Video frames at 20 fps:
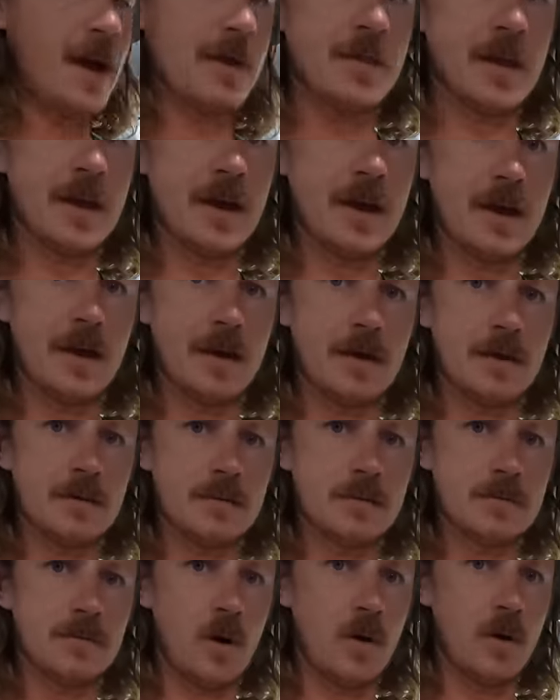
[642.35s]
out there
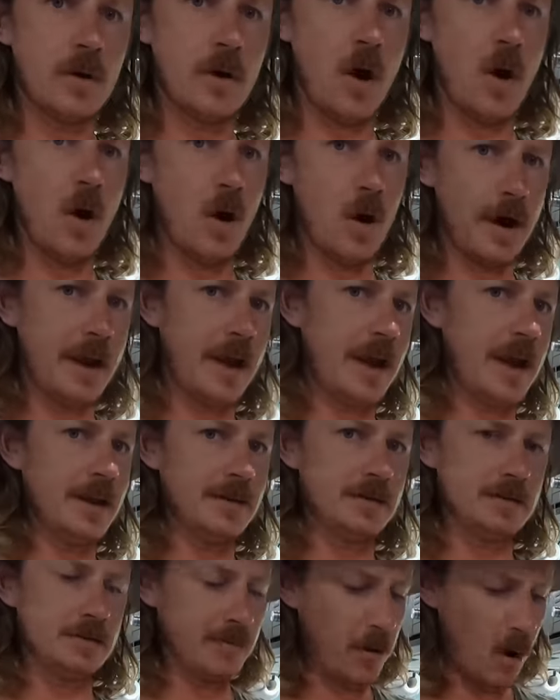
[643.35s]
on high
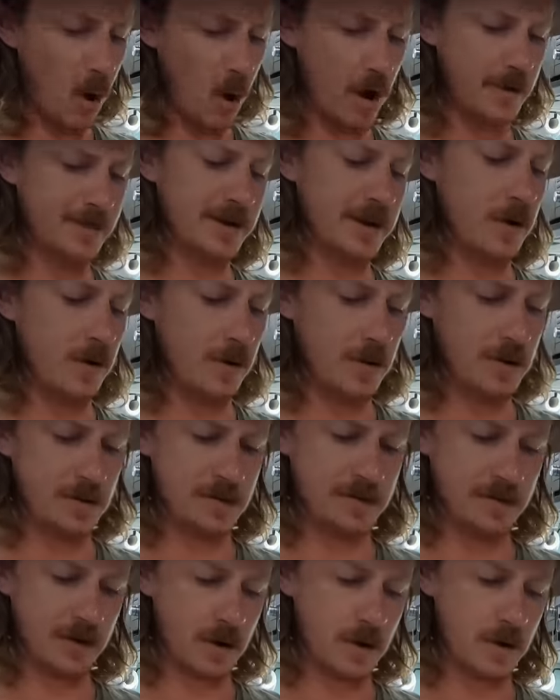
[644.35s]
heat, piping
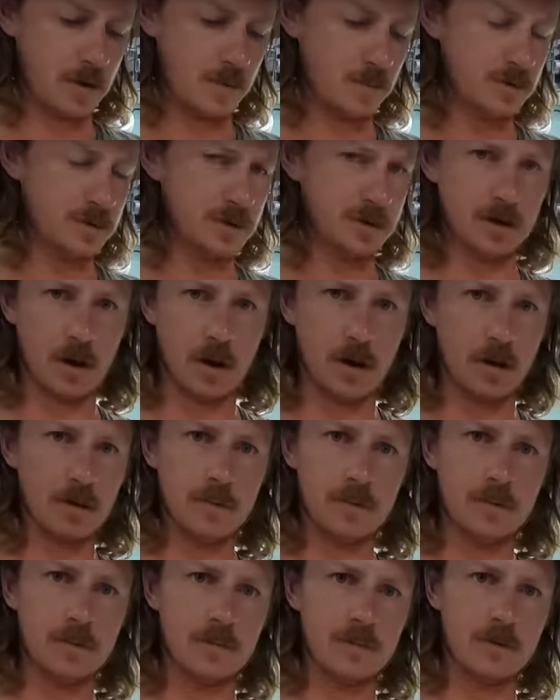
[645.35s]
hot, so we'll just
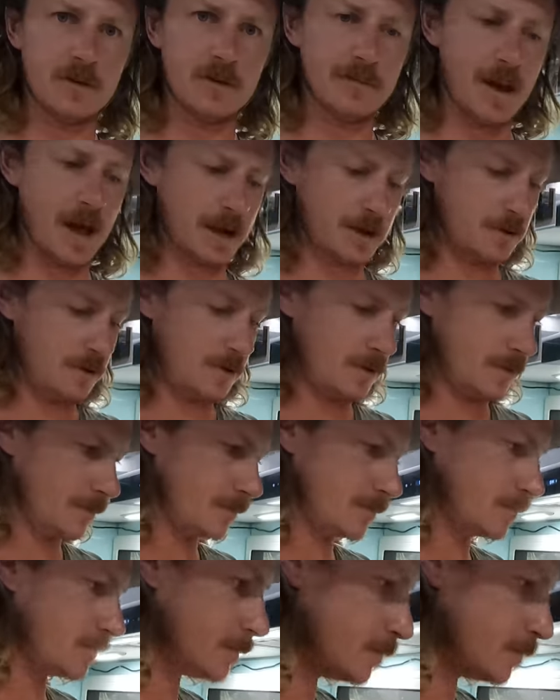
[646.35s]
go smack it on.